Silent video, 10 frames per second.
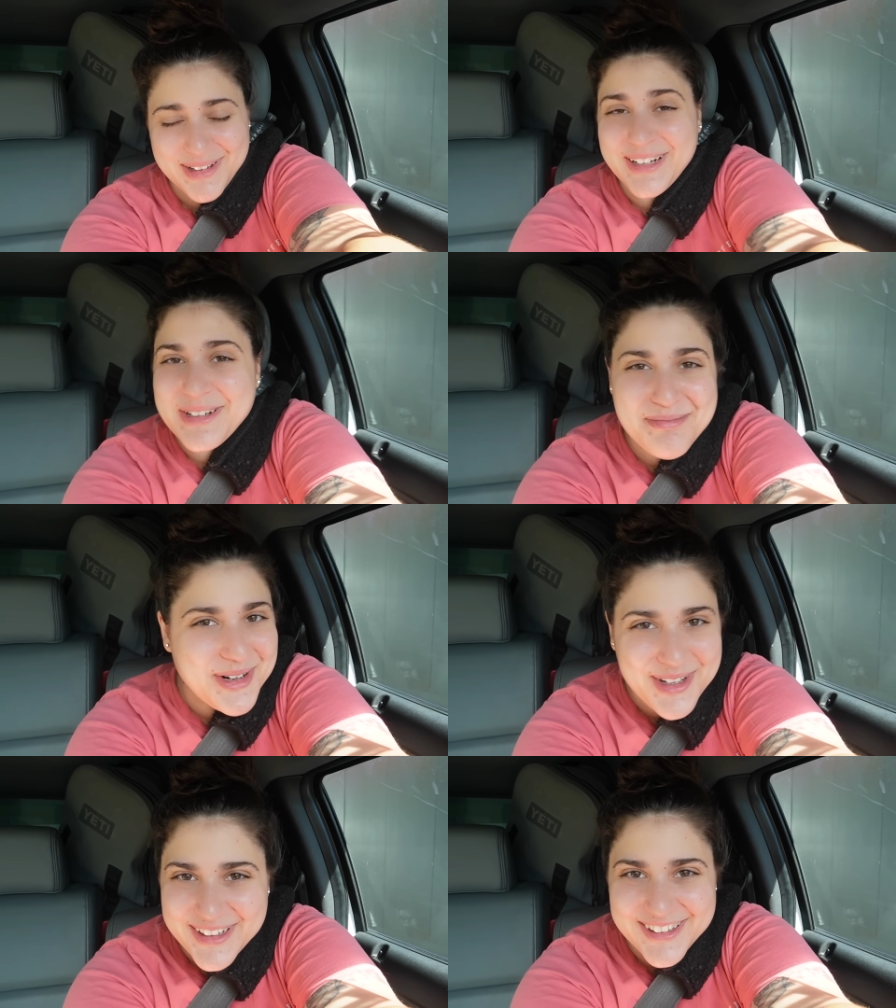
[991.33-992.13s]
But good
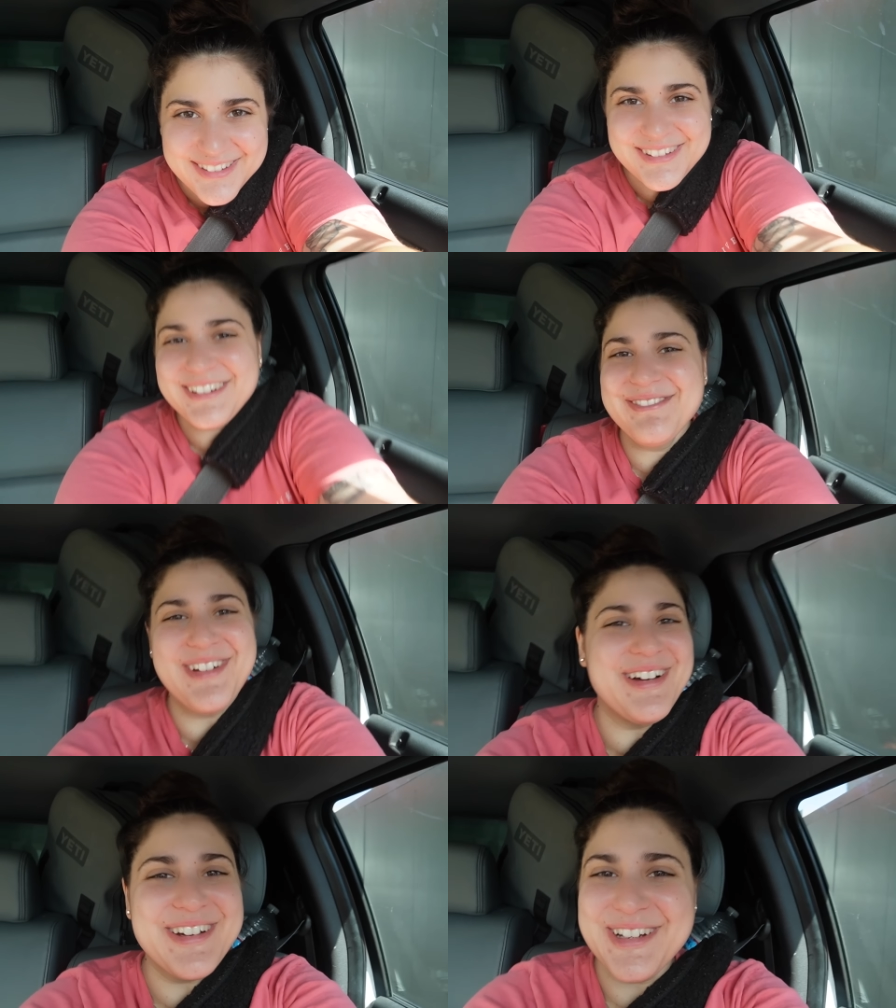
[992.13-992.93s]
morning,
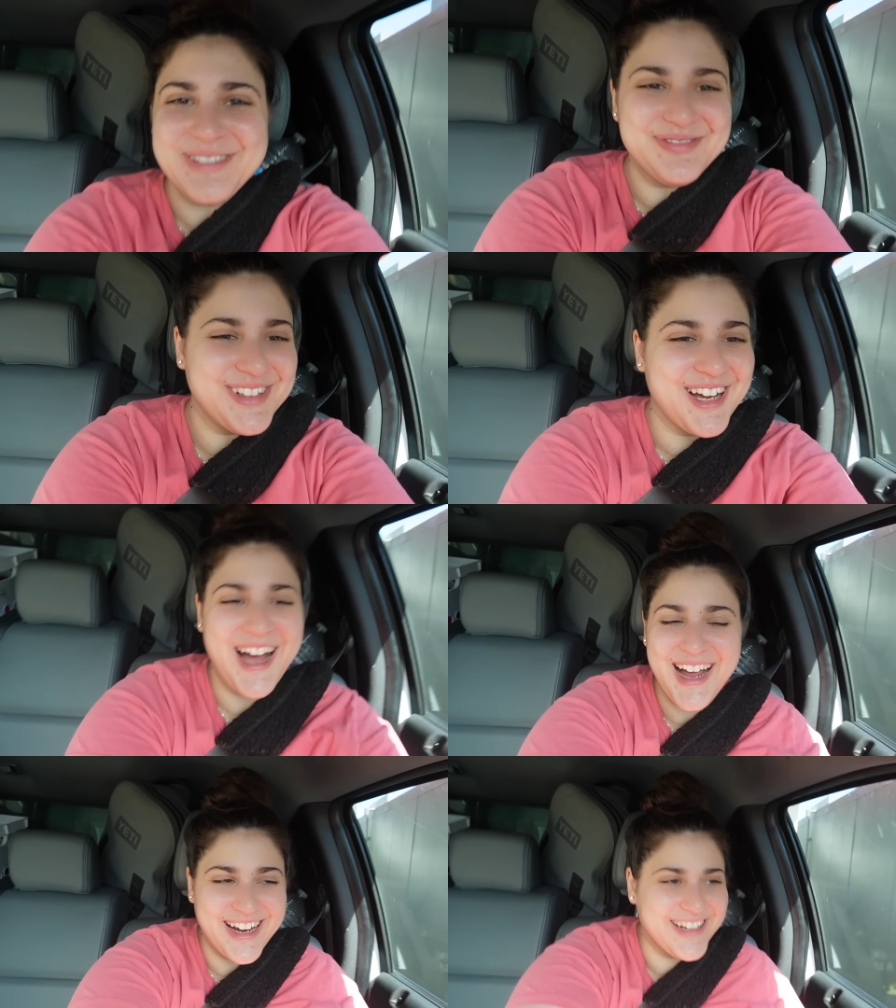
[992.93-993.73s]
welcome,
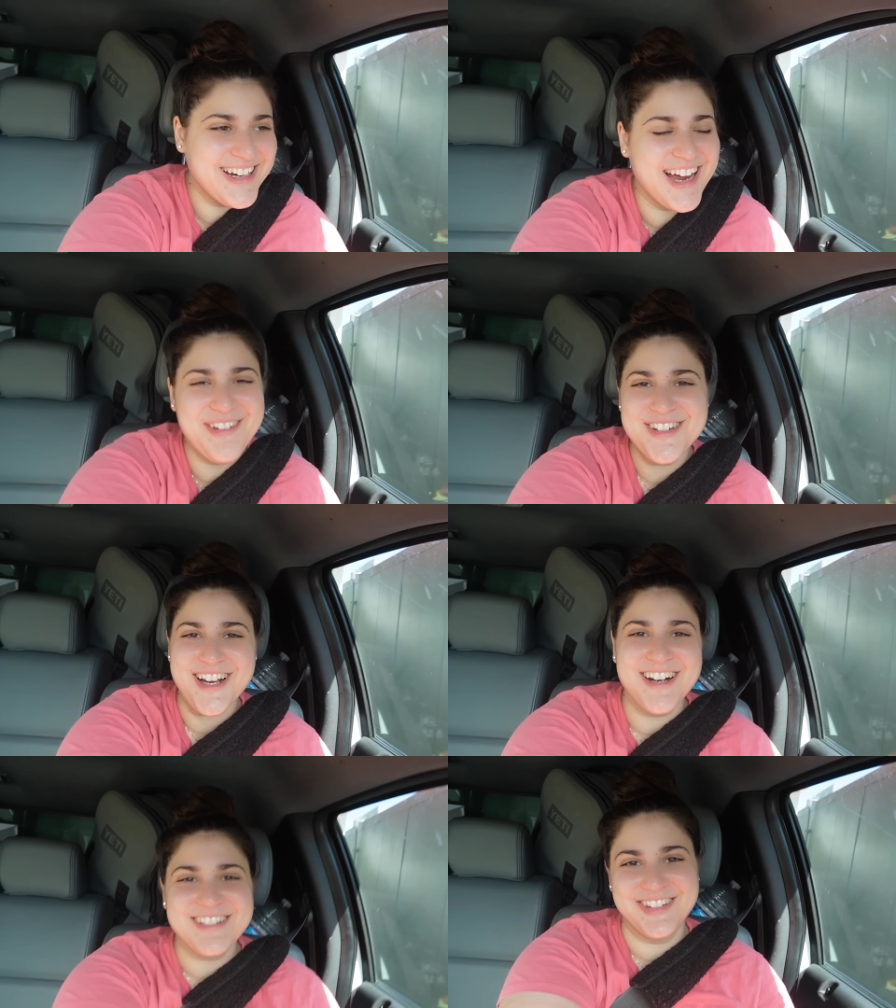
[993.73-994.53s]
hi. I haven't
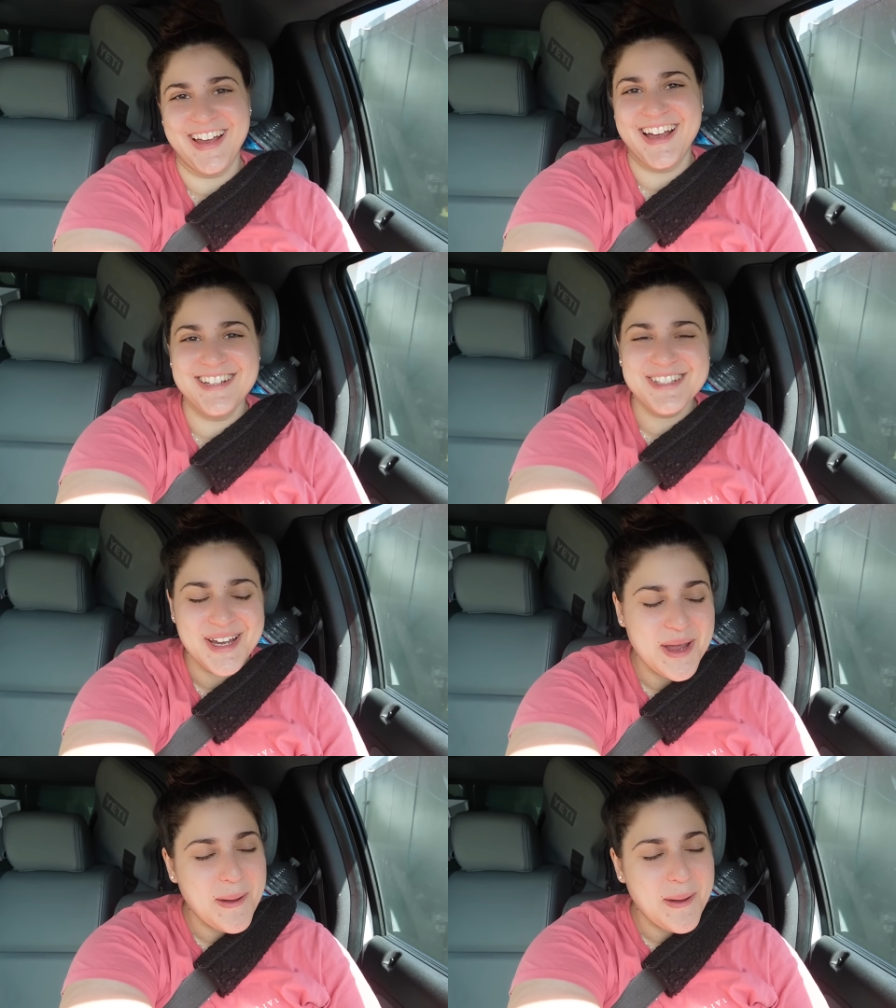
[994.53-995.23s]
talked to you guys.